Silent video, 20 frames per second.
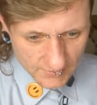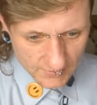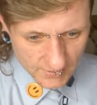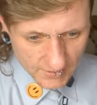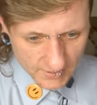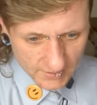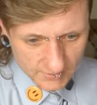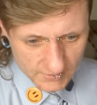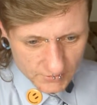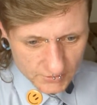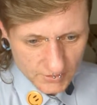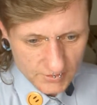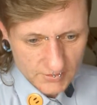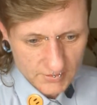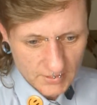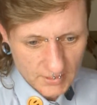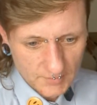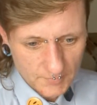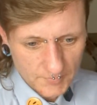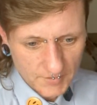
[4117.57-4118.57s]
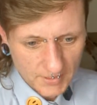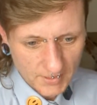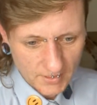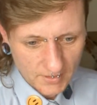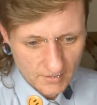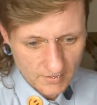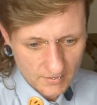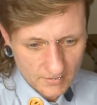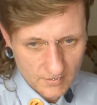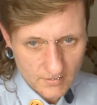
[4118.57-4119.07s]
nuts just like me.
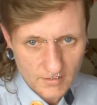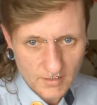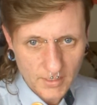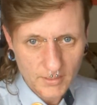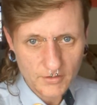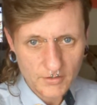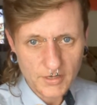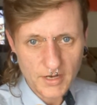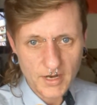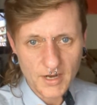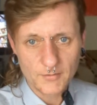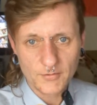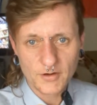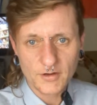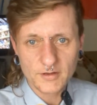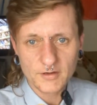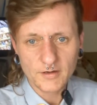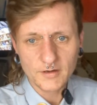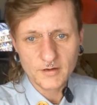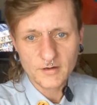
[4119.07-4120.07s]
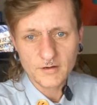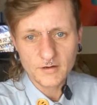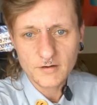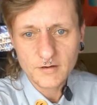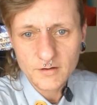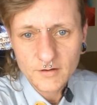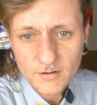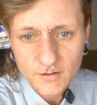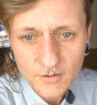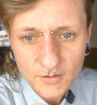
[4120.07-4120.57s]
Hell yeah, brother.
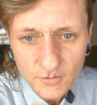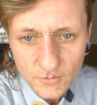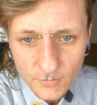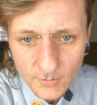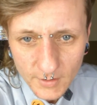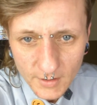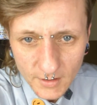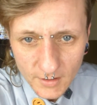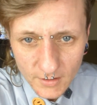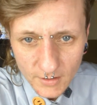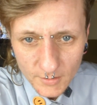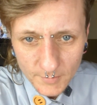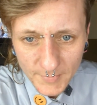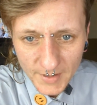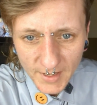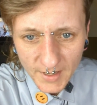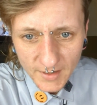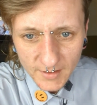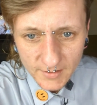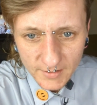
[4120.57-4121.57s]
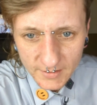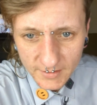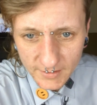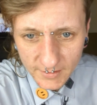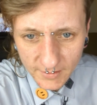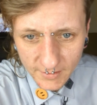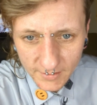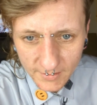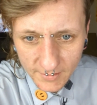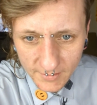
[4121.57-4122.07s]
We're all mad
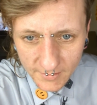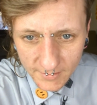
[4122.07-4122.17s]
here.